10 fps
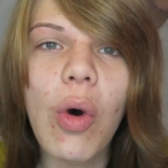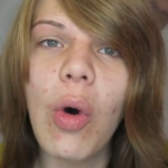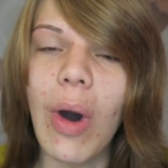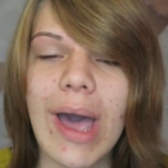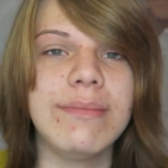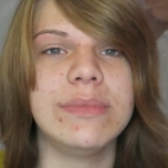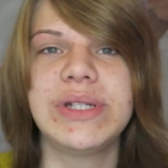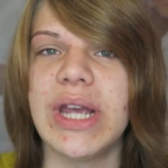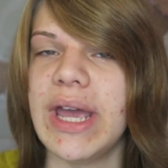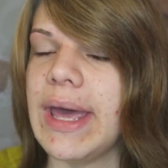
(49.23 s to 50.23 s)
or
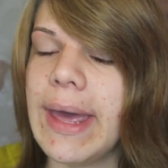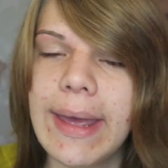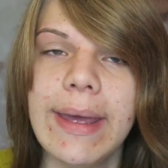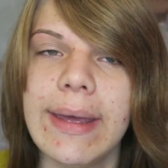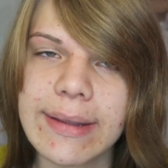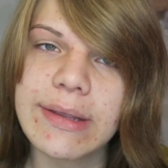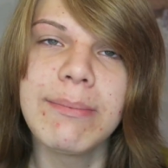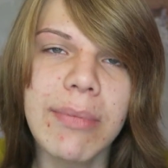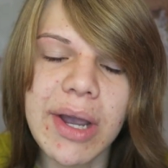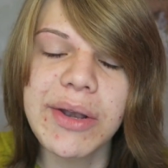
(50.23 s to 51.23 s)
Hampshire. You
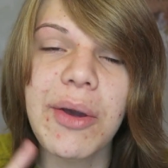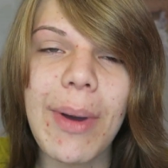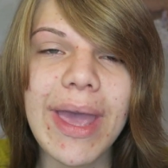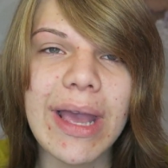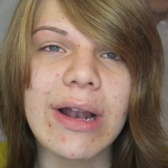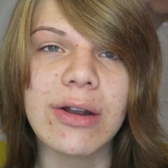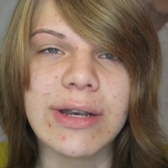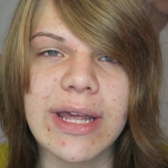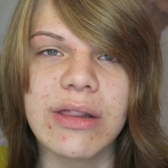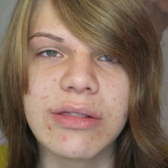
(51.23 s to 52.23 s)
might know where
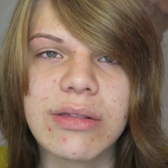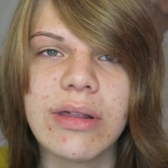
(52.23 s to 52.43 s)
England is.